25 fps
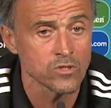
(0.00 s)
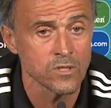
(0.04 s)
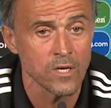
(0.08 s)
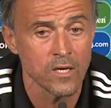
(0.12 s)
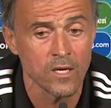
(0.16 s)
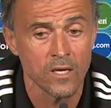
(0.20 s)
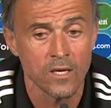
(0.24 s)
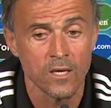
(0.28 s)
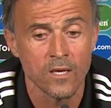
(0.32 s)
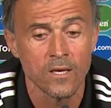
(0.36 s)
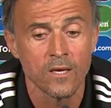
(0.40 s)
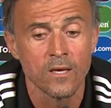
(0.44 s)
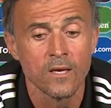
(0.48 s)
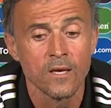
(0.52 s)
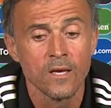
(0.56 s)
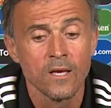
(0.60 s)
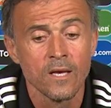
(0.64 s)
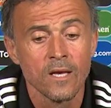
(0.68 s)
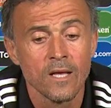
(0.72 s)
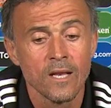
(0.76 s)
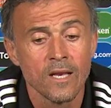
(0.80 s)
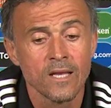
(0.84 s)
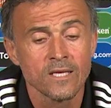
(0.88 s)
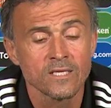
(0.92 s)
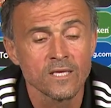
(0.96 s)
But of
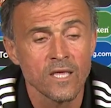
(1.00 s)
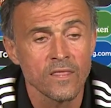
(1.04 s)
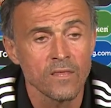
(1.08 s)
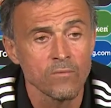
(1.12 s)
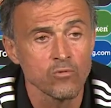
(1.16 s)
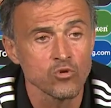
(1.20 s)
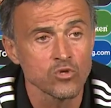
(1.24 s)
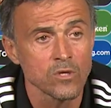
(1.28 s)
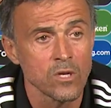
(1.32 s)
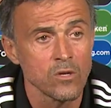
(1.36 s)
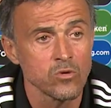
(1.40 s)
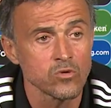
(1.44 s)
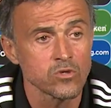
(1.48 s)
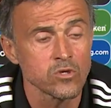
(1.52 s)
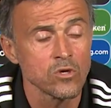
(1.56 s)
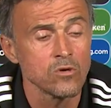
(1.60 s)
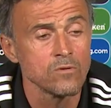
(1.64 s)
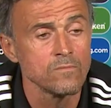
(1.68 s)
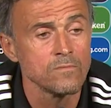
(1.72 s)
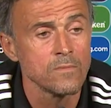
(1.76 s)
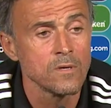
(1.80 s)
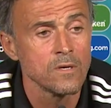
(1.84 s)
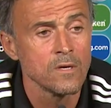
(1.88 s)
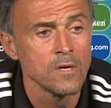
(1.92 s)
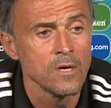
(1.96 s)
course, you're
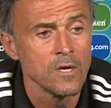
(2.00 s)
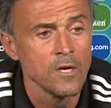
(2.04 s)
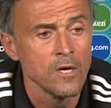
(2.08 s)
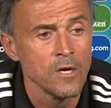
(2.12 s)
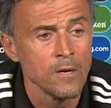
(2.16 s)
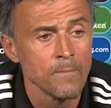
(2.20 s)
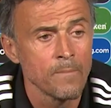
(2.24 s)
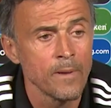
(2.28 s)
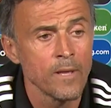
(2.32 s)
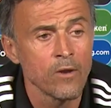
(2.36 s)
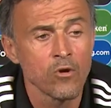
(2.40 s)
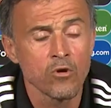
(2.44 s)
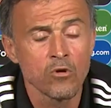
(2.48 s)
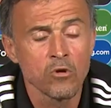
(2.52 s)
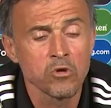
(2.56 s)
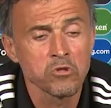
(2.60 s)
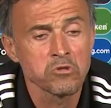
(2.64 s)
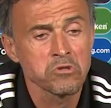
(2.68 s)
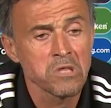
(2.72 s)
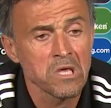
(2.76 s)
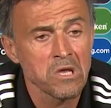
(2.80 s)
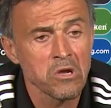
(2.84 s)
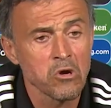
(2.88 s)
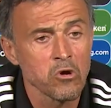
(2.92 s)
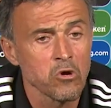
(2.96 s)
representing a whole
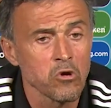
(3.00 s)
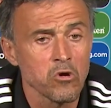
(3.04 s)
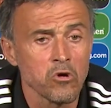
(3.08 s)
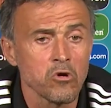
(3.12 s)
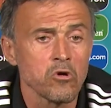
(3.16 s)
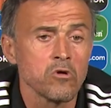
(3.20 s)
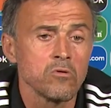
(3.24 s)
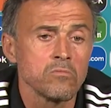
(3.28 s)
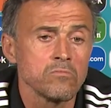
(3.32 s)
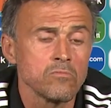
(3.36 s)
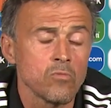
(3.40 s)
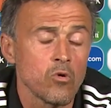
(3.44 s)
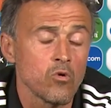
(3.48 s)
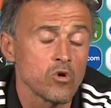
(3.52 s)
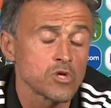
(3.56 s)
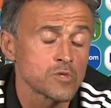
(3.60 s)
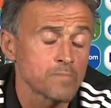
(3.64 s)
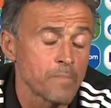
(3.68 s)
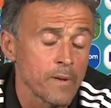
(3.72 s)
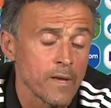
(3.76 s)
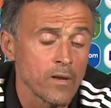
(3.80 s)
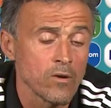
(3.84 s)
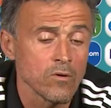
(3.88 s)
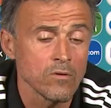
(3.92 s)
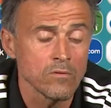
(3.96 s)
country in one of
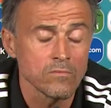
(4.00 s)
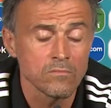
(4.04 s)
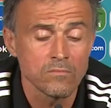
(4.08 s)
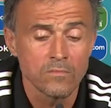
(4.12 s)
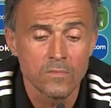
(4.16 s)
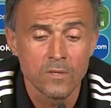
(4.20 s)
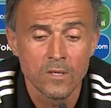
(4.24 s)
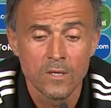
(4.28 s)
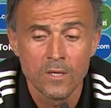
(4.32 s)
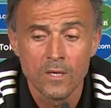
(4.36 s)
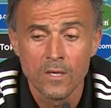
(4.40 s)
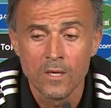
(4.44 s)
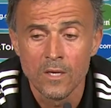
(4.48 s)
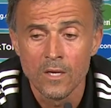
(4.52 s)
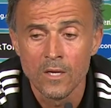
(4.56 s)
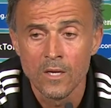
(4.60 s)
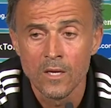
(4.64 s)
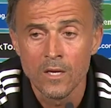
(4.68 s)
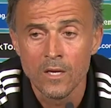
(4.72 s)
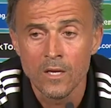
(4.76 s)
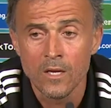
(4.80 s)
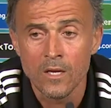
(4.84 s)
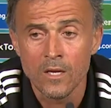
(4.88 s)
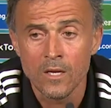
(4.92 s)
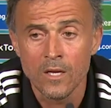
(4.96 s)
these games, so that's a very
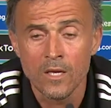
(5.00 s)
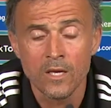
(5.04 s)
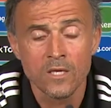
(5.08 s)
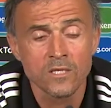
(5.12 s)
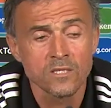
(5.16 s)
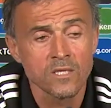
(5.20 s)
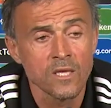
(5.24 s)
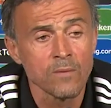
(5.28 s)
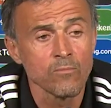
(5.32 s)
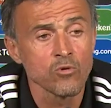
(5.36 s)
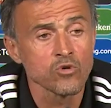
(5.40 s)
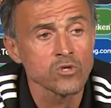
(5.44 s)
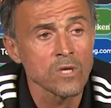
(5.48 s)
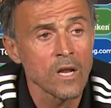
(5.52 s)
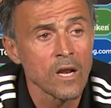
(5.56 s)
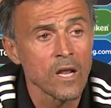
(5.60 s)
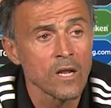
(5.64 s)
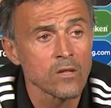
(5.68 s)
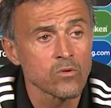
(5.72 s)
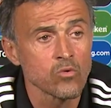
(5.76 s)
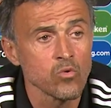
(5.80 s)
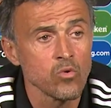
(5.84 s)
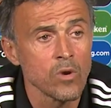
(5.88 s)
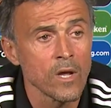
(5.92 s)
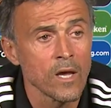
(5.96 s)
exciting
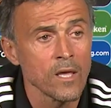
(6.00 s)
prospect.